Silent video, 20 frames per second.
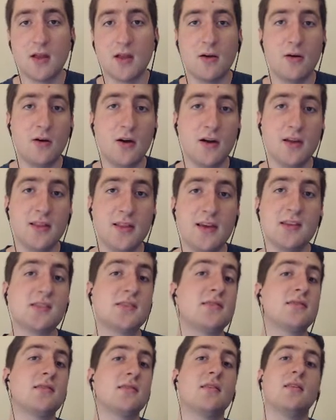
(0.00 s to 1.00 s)
Or at
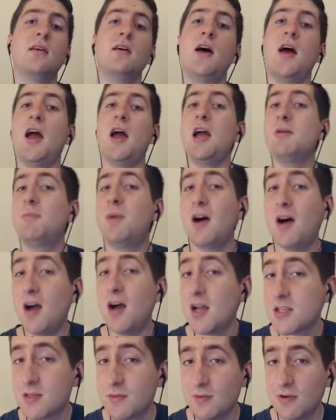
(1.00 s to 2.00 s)
least a
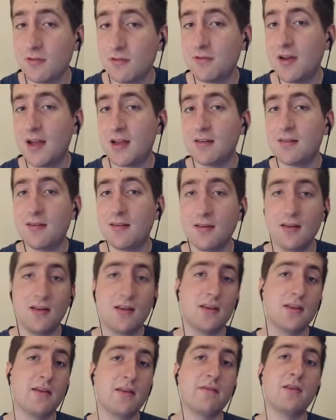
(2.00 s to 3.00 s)
possible fate
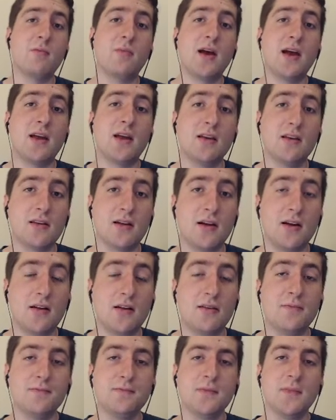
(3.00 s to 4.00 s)
given by
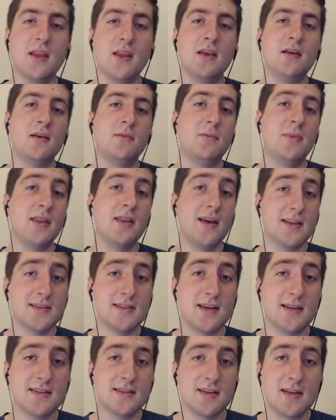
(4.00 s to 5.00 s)
Hildegard. But that's
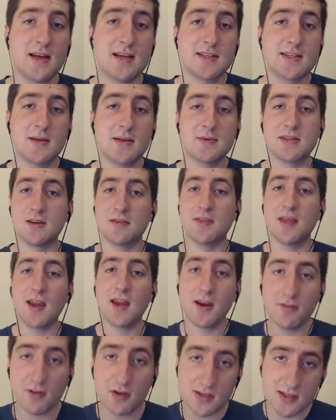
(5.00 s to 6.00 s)
not till next episode. Thank
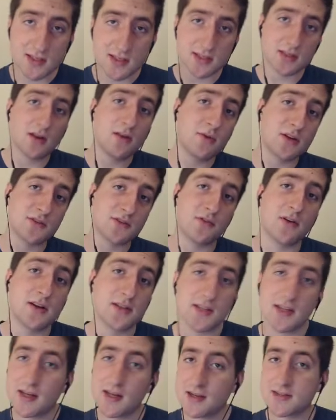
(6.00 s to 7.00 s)
you everyone so much for
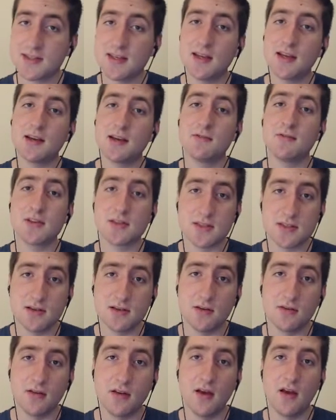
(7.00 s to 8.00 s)
watching, and I'll see you again real
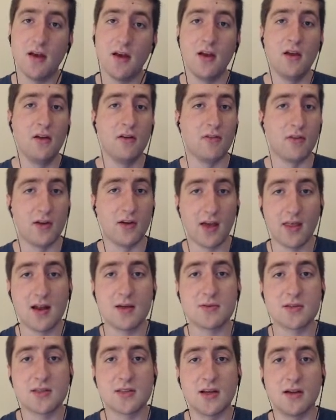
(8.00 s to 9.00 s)
soon for another
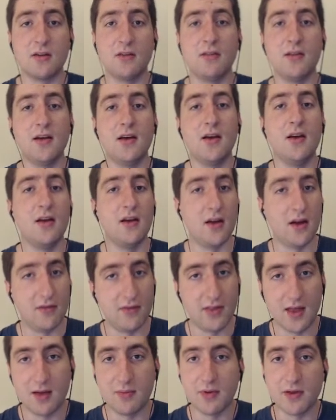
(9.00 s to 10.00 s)
episode of
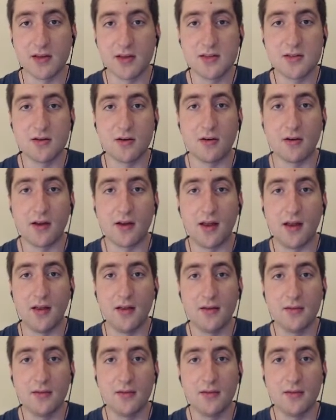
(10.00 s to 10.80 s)
The Epic Story.